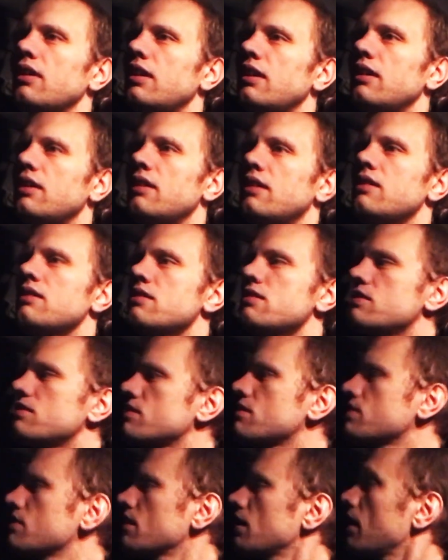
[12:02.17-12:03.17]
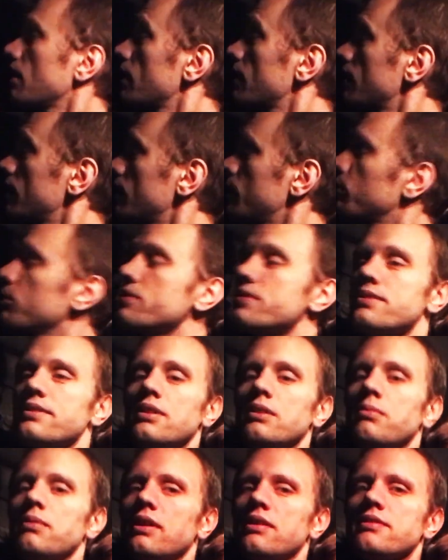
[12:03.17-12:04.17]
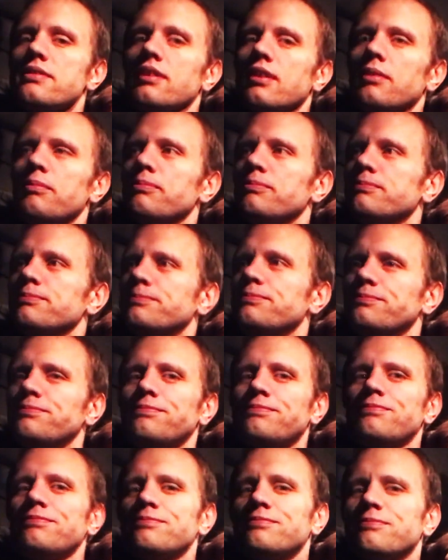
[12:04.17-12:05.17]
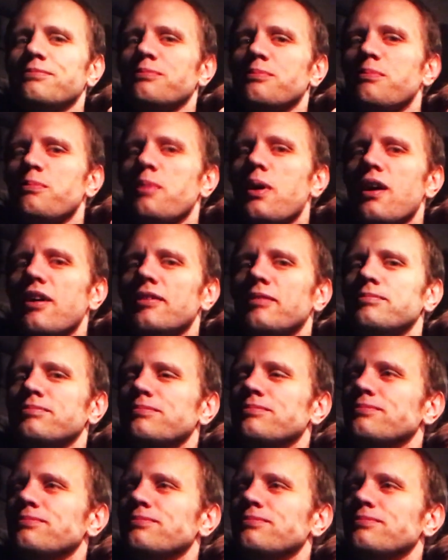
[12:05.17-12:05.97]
And I will see you next time. Bye.